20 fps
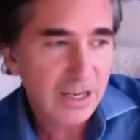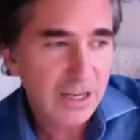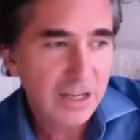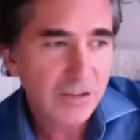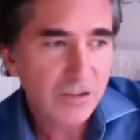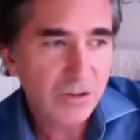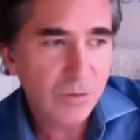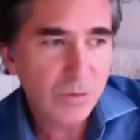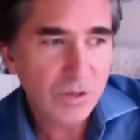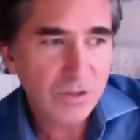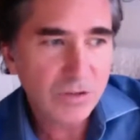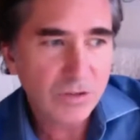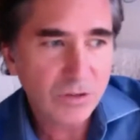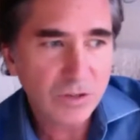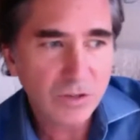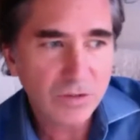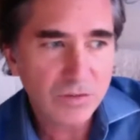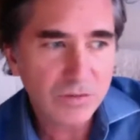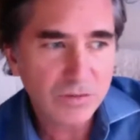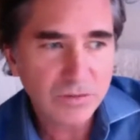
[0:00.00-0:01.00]
So we sort
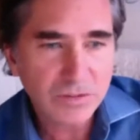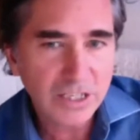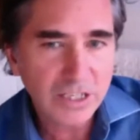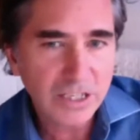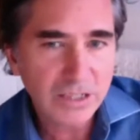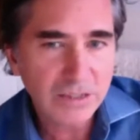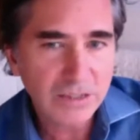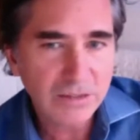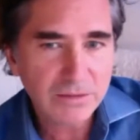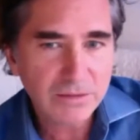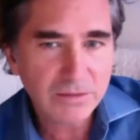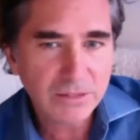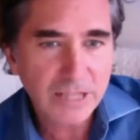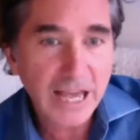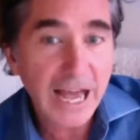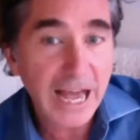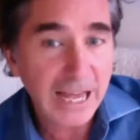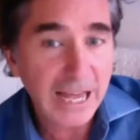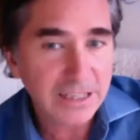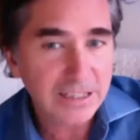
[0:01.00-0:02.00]
of did
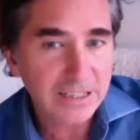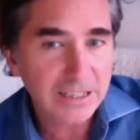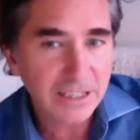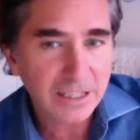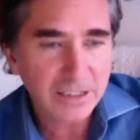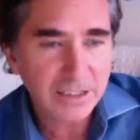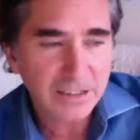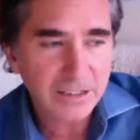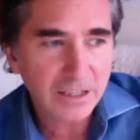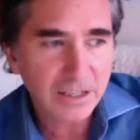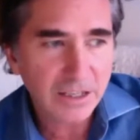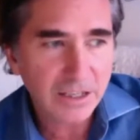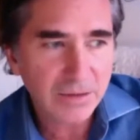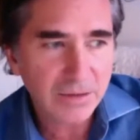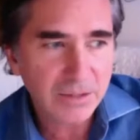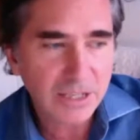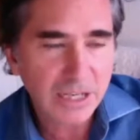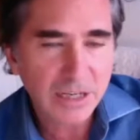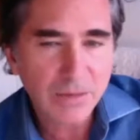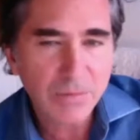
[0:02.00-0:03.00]
that and
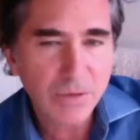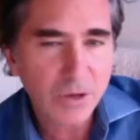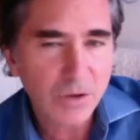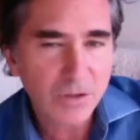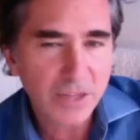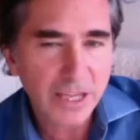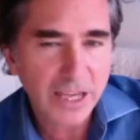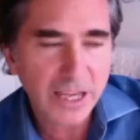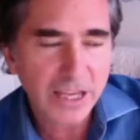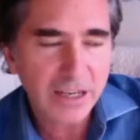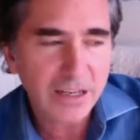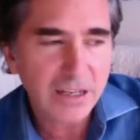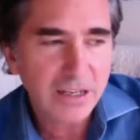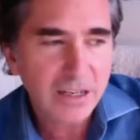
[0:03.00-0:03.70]
kind of both and.